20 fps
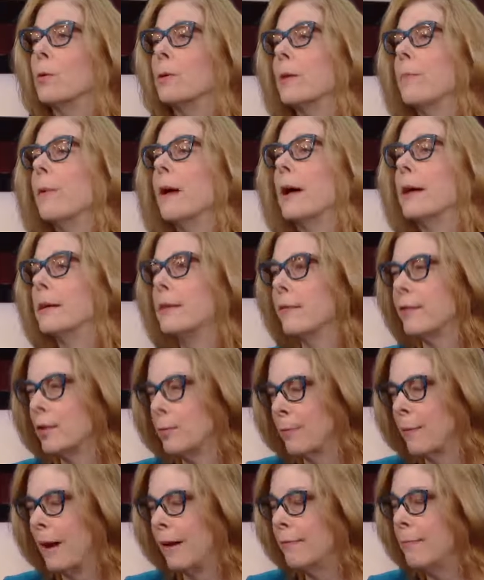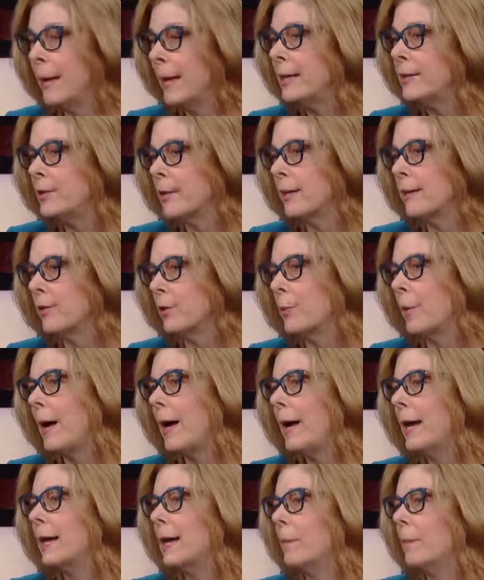goal in mind of, of punishing a spy.